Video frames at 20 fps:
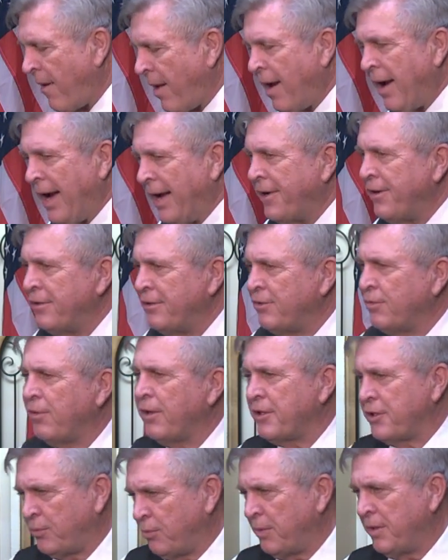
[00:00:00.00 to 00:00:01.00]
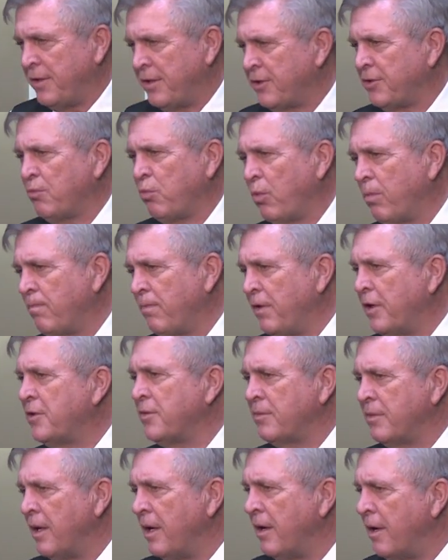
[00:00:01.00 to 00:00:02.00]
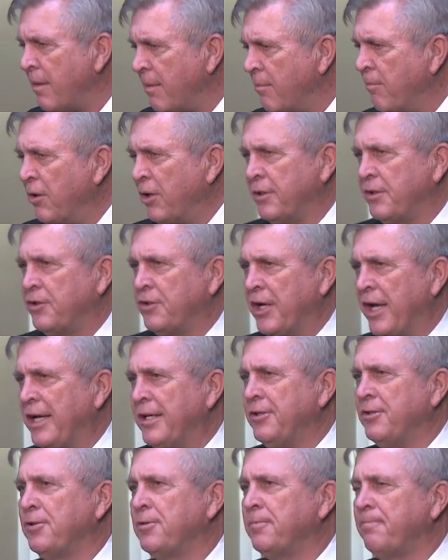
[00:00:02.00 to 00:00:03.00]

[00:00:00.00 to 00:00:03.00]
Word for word: I can trust what this, this book says